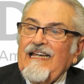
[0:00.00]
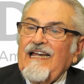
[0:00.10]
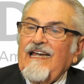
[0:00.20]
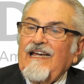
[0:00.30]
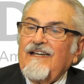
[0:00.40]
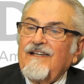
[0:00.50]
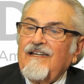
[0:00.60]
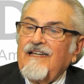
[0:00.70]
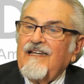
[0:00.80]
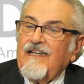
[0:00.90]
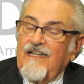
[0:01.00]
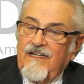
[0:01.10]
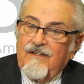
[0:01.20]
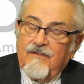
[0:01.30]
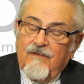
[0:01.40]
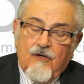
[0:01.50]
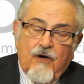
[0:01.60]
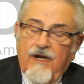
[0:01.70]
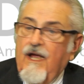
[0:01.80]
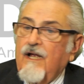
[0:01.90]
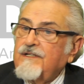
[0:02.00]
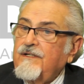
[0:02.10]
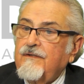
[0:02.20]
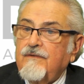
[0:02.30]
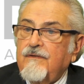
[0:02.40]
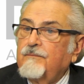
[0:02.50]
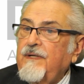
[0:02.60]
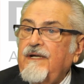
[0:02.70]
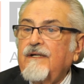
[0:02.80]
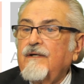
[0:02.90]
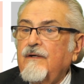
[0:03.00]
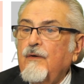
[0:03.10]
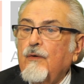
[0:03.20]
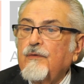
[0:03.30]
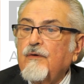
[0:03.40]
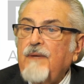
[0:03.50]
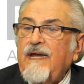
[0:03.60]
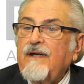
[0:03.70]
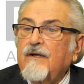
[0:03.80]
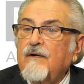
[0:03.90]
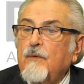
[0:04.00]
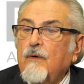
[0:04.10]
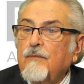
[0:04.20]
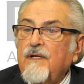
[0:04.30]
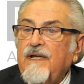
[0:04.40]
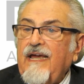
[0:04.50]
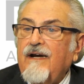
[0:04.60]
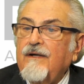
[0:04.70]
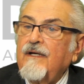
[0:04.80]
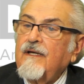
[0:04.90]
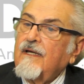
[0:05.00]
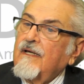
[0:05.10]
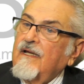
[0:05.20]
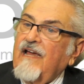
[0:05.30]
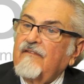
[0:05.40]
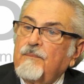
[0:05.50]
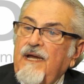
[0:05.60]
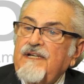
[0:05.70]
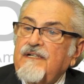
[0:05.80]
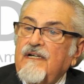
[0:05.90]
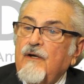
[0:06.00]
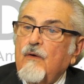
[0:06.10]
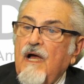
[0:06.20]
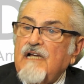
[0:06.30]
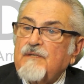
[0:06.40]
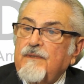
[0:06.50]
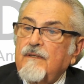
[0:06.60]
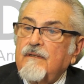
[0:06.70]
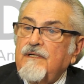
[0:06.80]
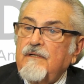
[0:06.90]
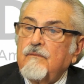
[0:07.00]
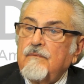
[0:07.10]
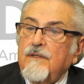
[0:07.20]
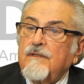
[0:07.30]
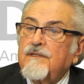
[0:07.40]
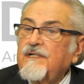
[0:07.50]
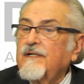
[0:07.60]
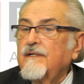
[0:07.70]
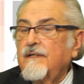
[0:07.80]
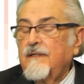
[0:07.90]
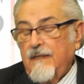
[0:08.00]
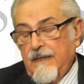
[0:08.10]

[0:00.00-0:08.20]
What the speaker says: And in cardiology, you be in northern Maine on the border with Canada, have a patient in no hospital, and you can send